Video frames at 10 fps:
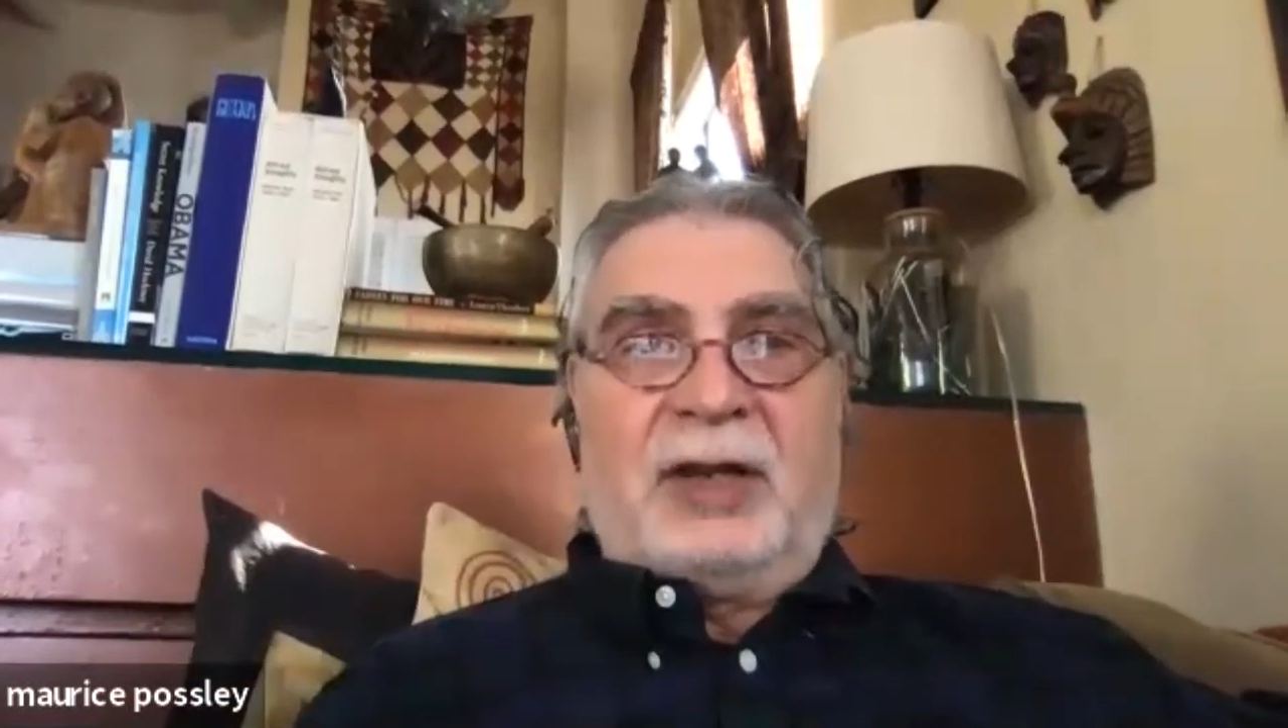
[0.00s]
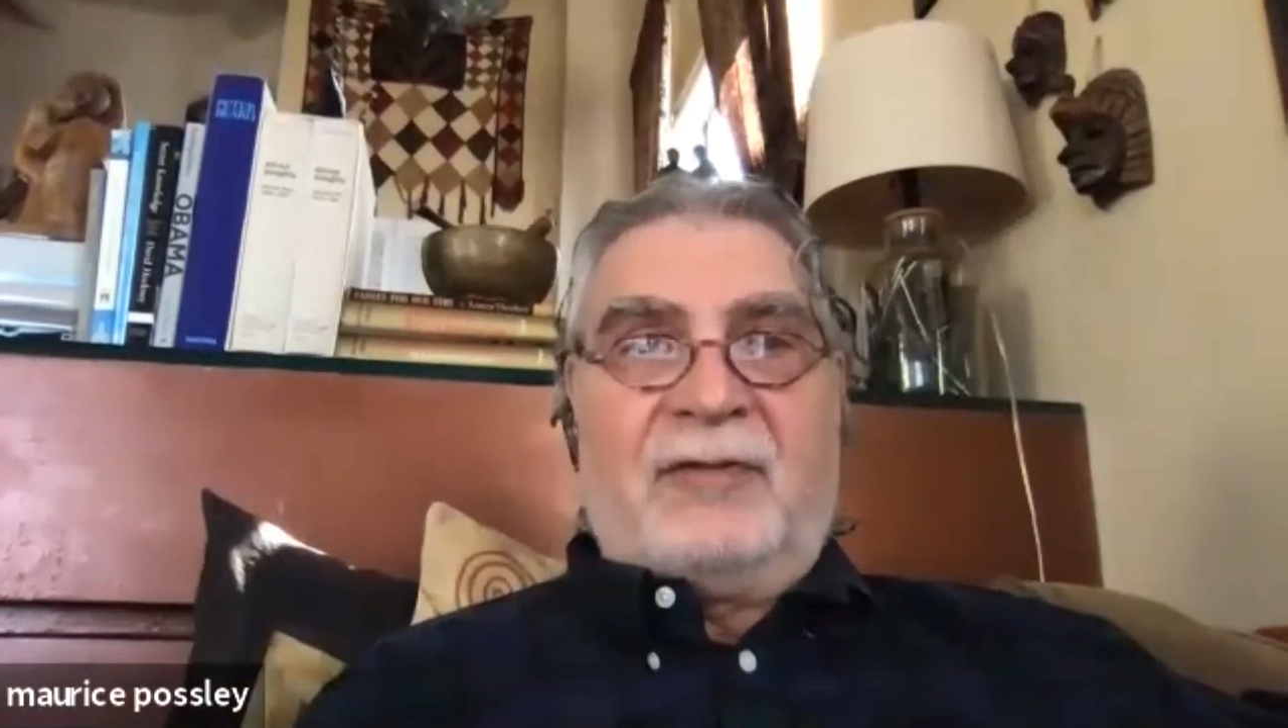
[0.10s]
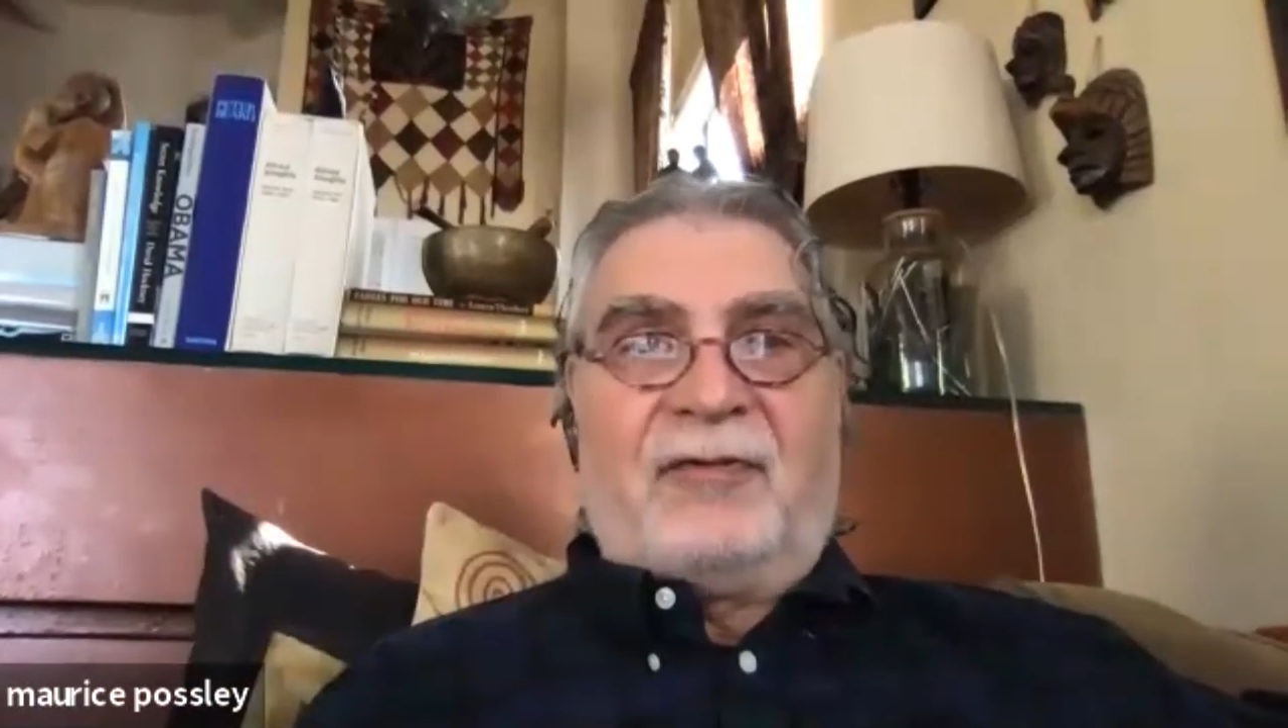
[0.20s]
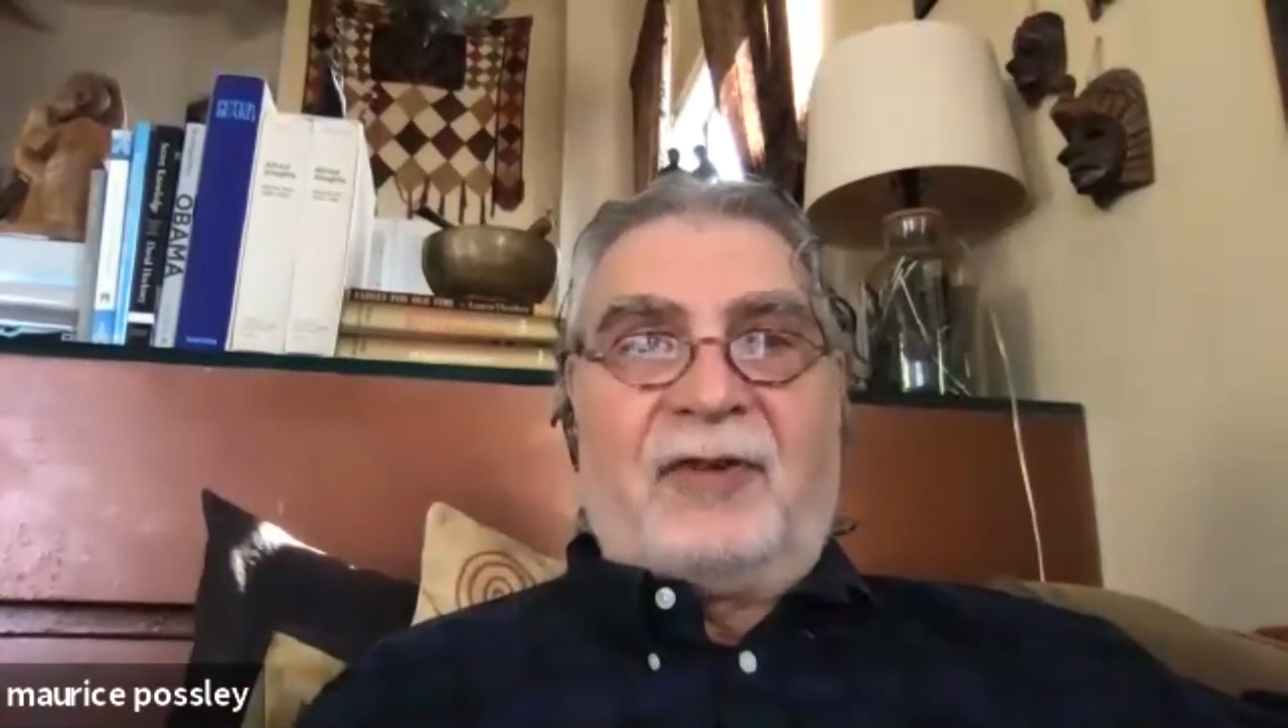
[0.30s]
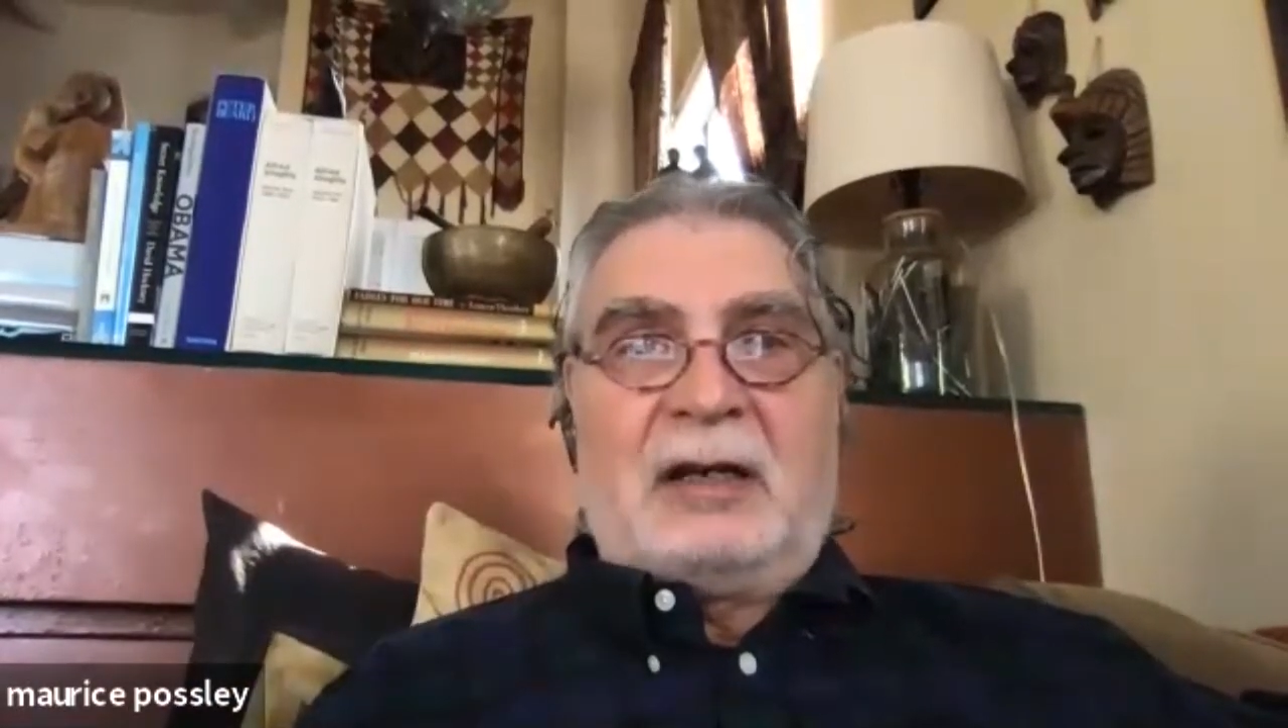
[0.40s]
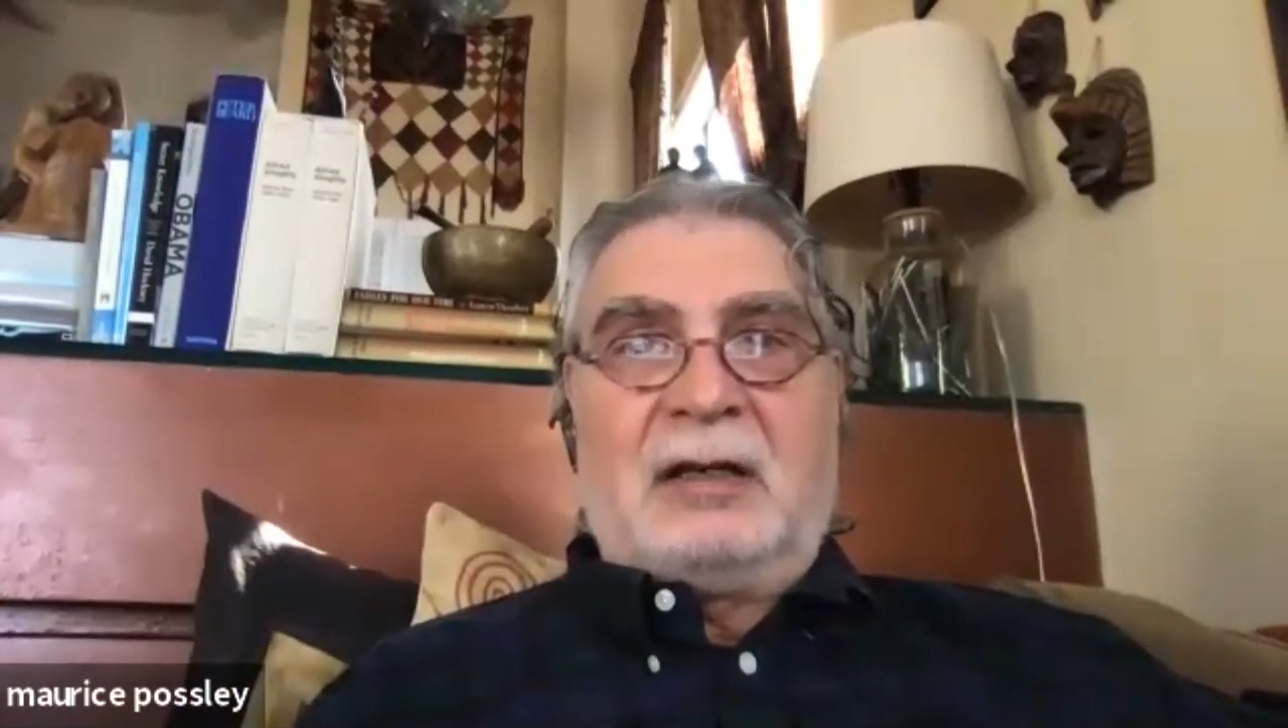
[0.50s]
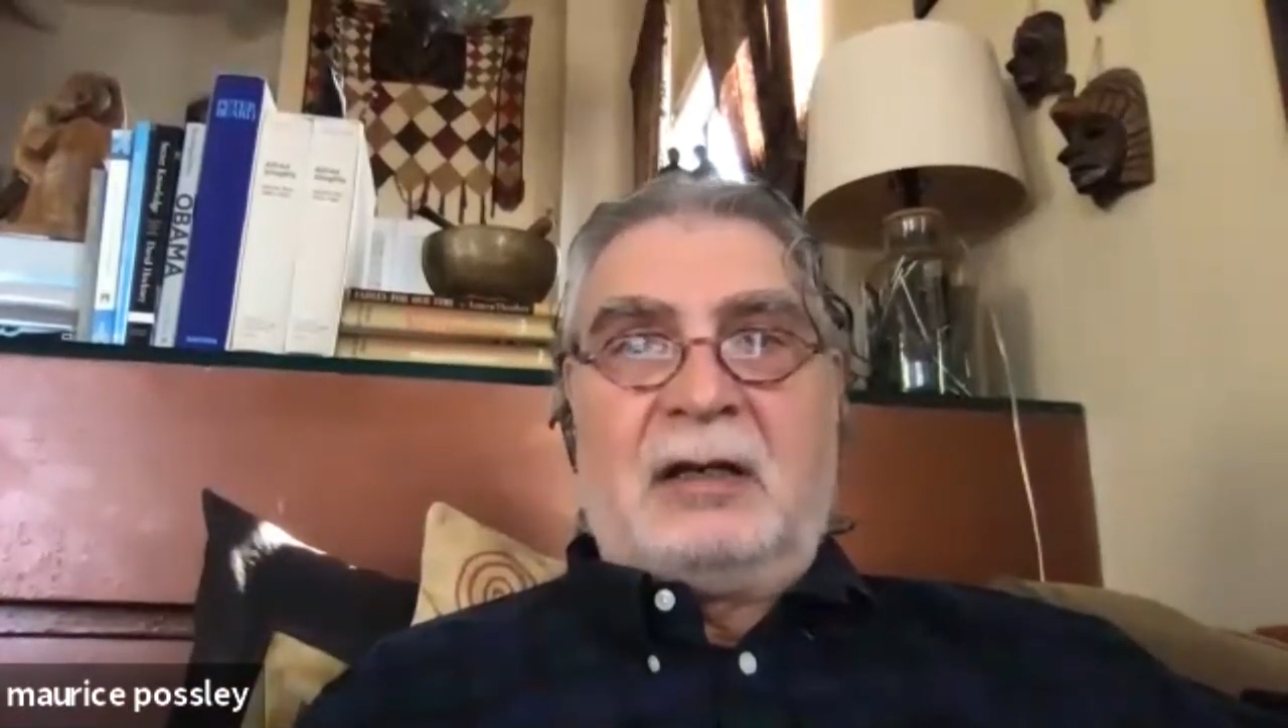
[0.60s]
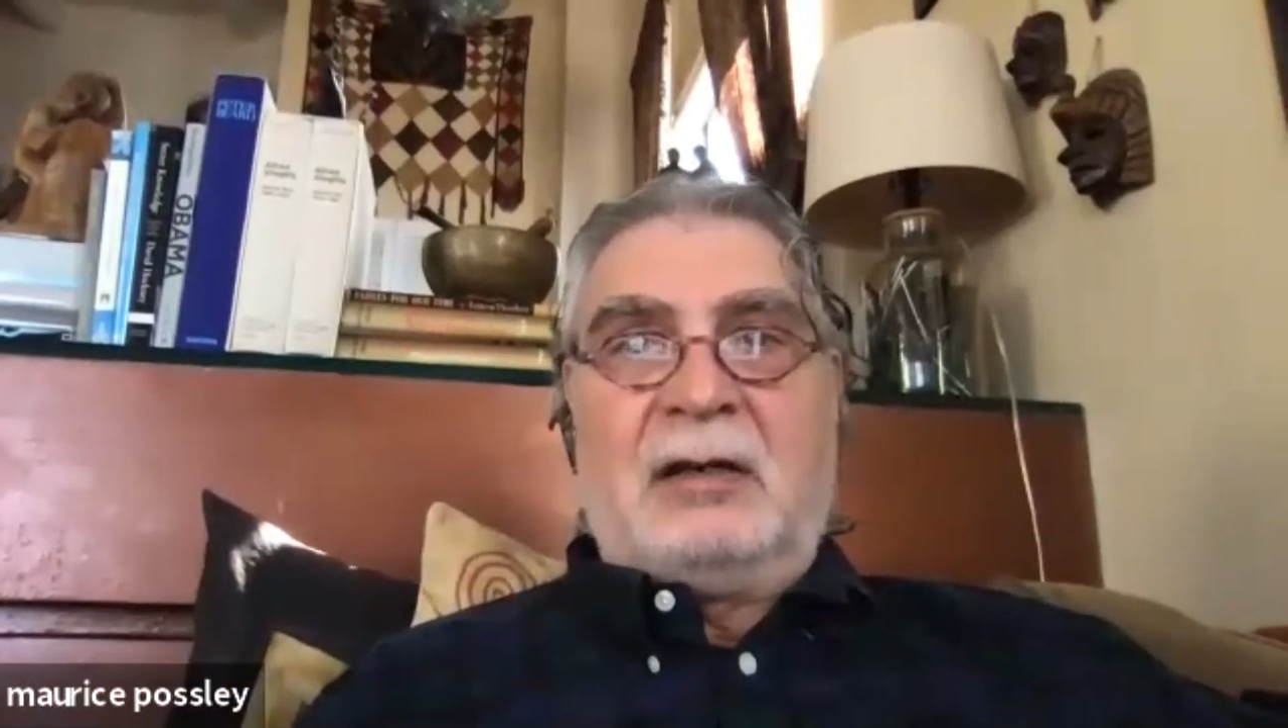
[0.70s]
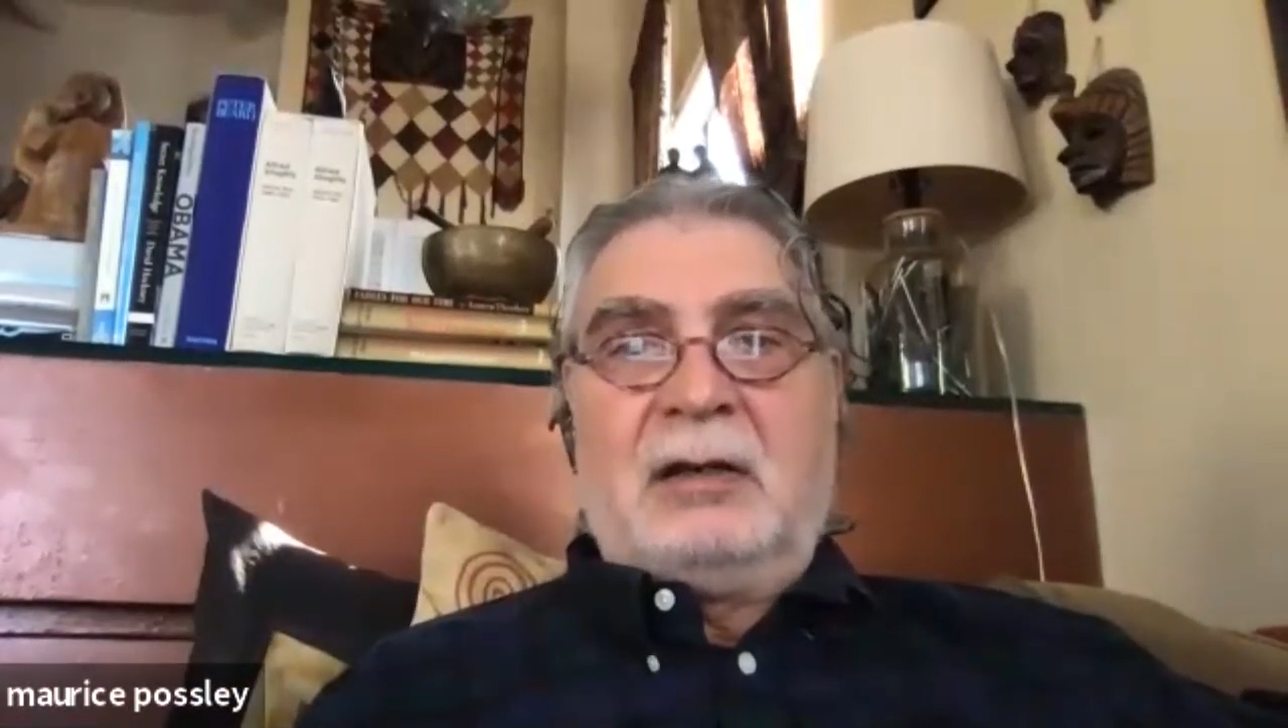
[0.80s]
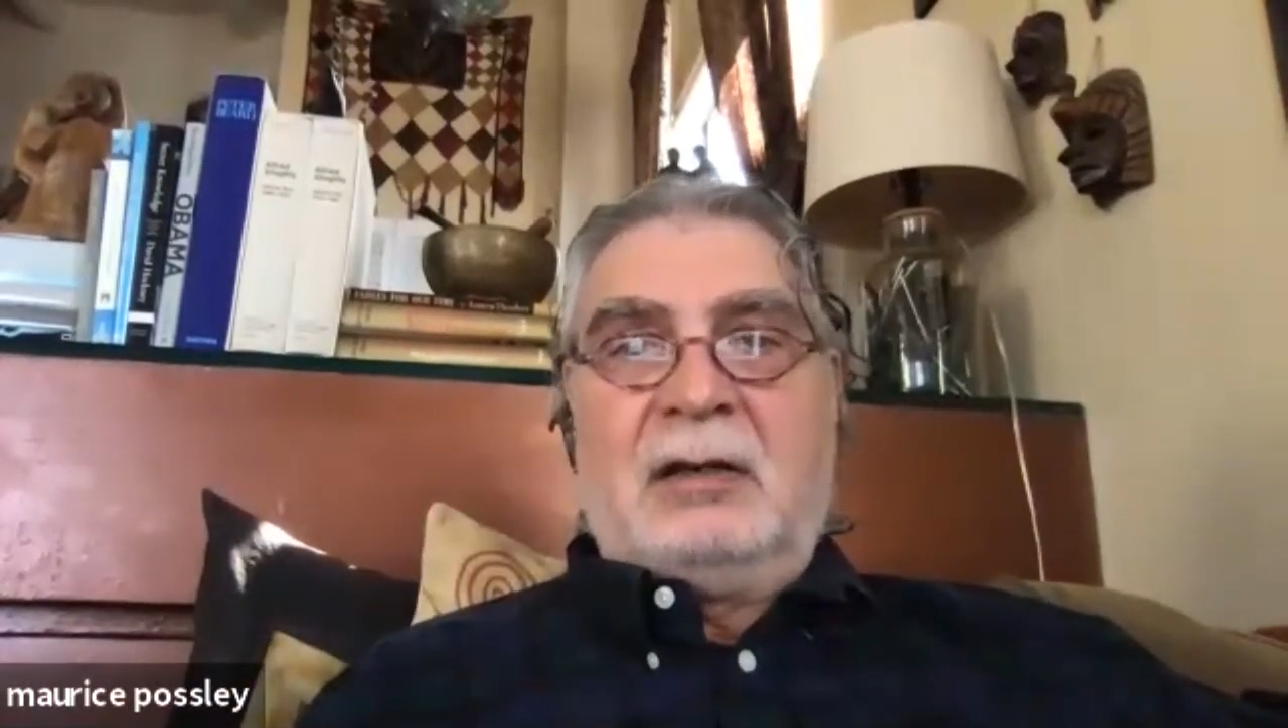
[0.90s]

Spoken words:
affected